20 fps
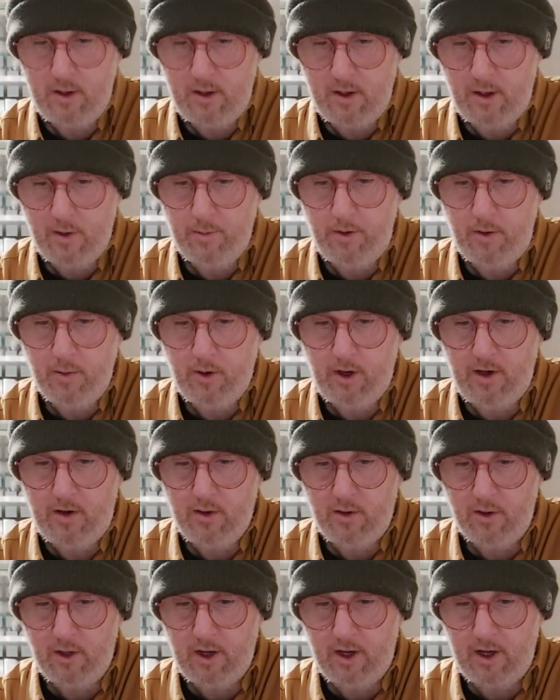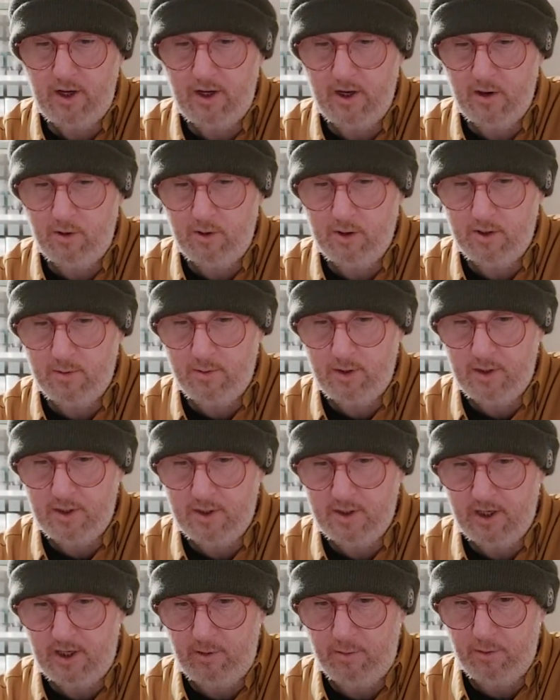I'll be awake all night now because I've been
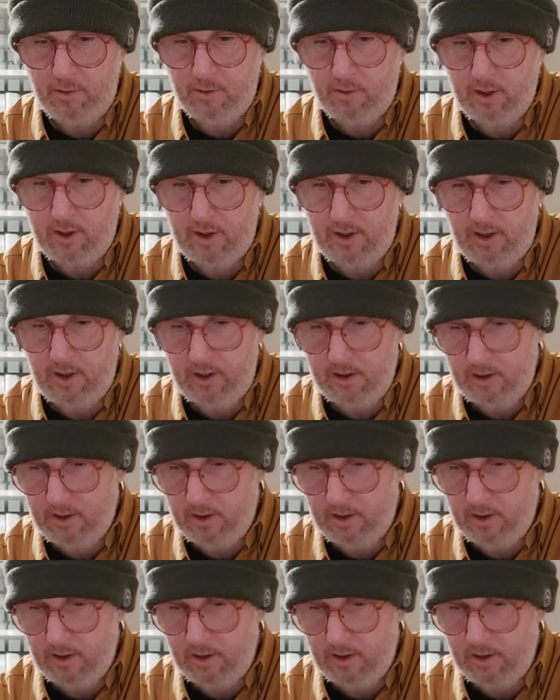asleep already.